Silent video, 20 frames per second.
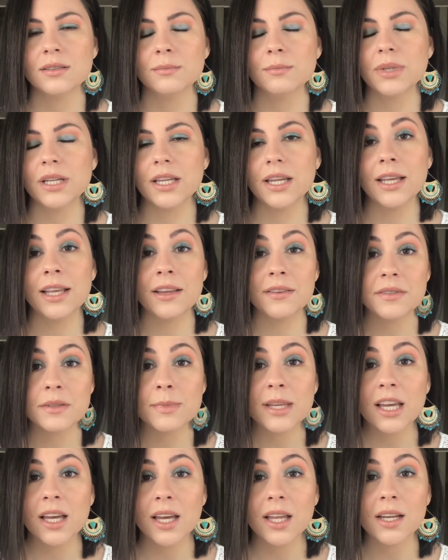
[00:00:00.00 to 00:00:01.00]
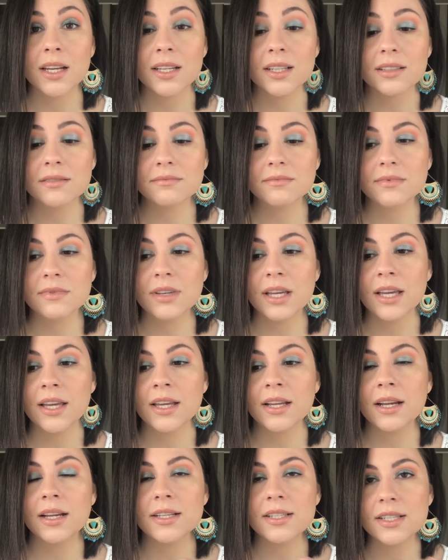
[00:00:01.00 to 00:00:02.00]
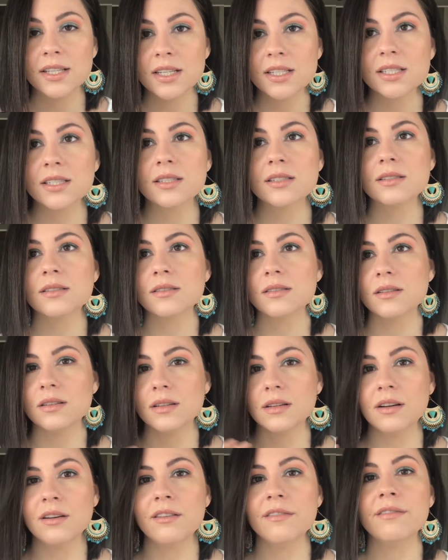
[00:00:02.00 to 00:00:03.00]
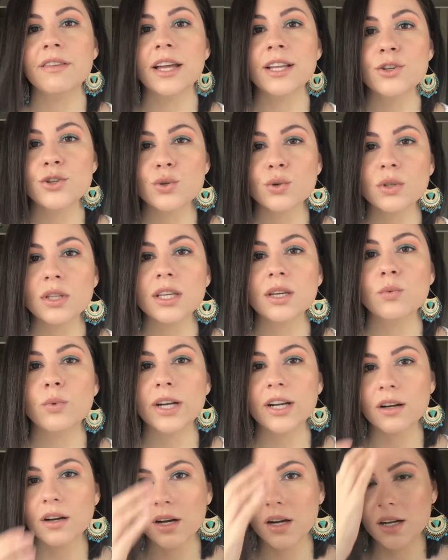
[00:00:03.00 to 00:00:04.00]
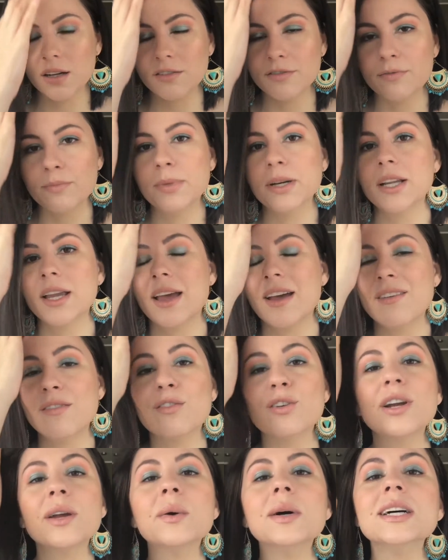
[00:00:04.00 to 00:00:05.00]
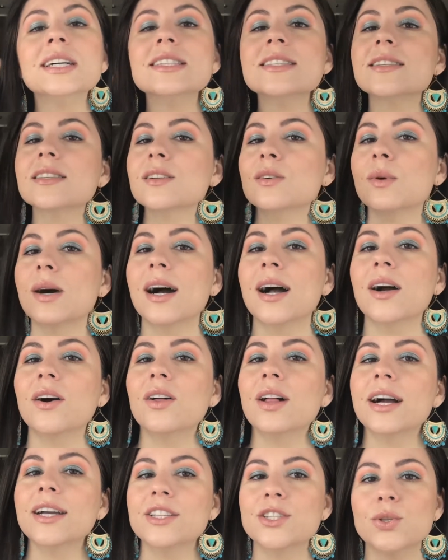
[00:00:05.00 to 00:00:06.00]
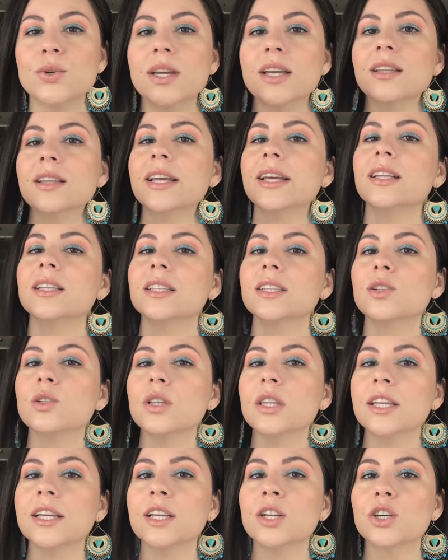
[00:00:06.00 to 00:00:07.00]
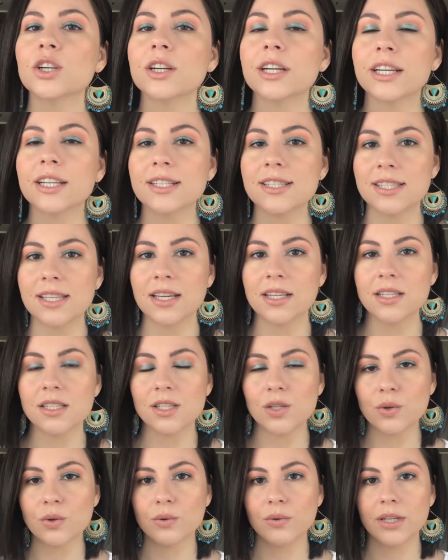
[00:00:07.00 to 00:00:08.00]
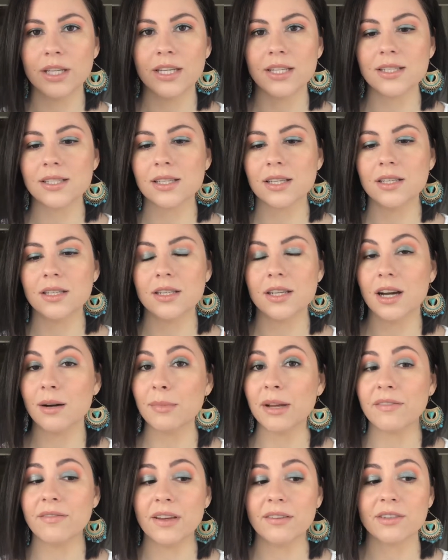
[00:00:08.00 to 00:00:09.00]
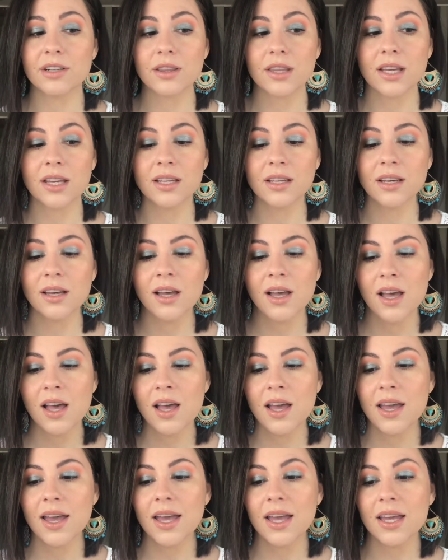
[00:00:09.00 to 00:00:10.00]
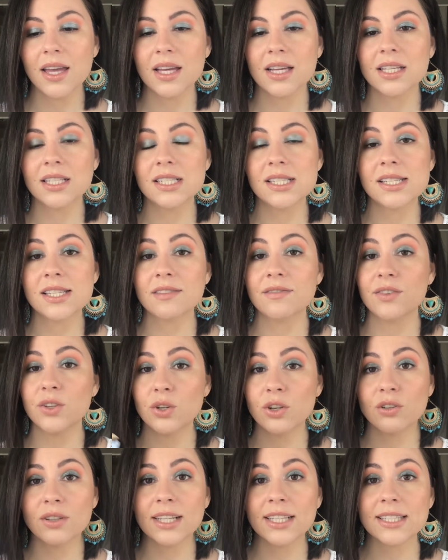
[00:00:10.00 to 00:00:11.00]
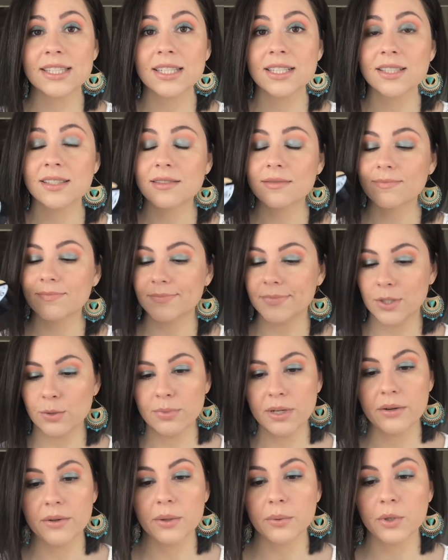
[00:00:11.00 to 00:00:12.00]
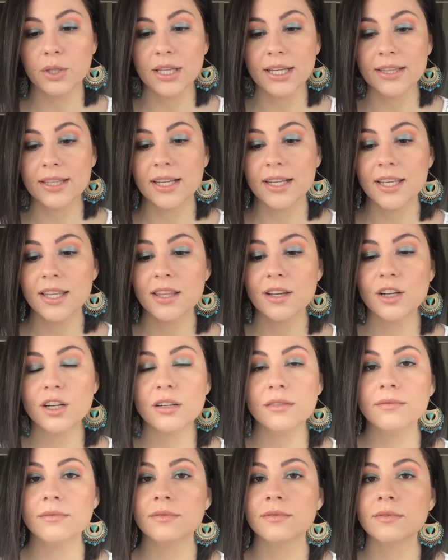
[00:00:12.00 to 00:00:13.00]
but it gives me a headache. And it does eventually wear off, but every once in a while I do get like a little lingering scent. So it is not my favorite thing. And if you don't like scents, you probably won't like that either.